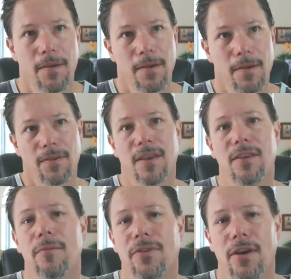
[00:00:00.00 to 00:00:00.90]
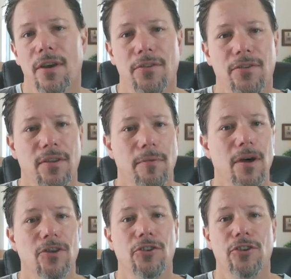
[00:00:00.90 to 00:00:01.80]
see themselves at a
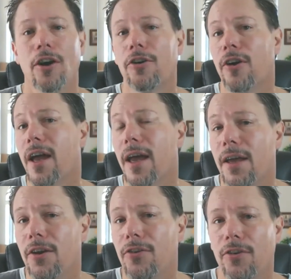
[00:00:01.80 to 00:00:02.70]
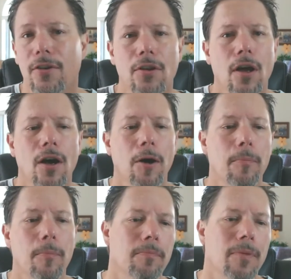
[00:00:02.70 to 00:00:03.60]
much younger age
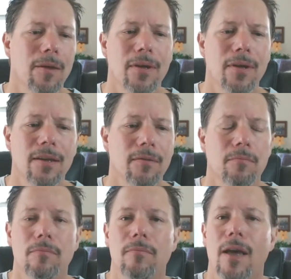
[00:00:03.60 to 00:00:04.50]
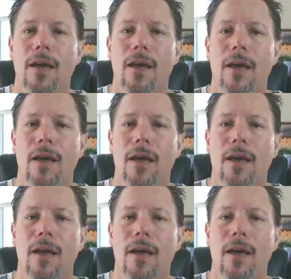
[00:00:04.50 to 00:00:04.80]
um, maybe maybe in